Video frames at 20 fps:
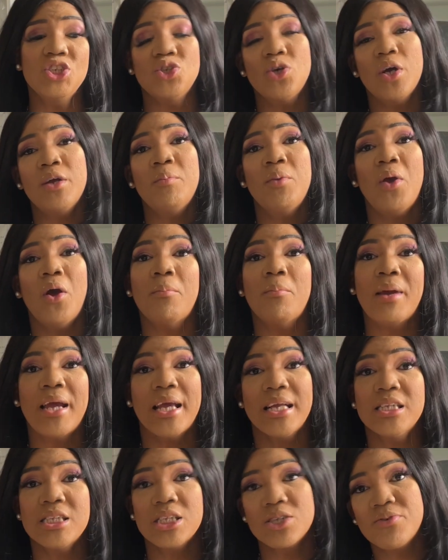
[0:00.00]
join me on my
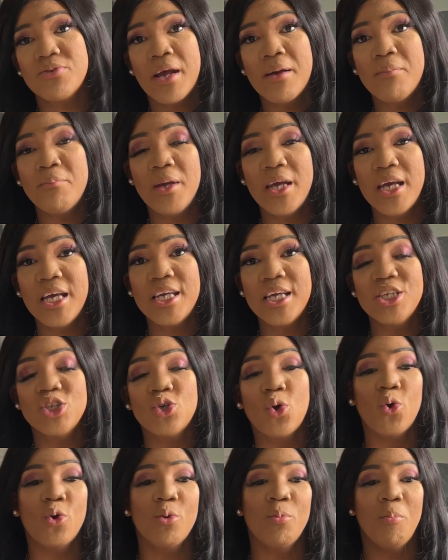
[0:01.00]
Instagram page
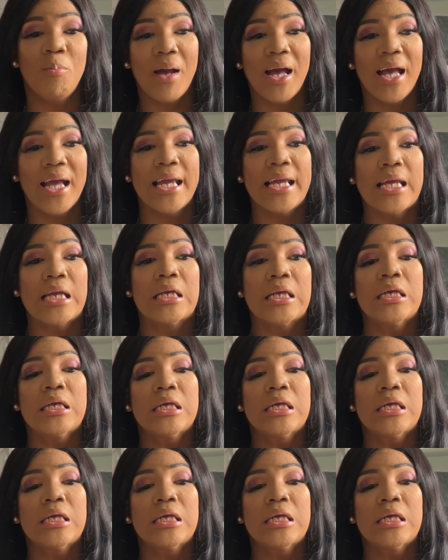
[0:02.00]
or my...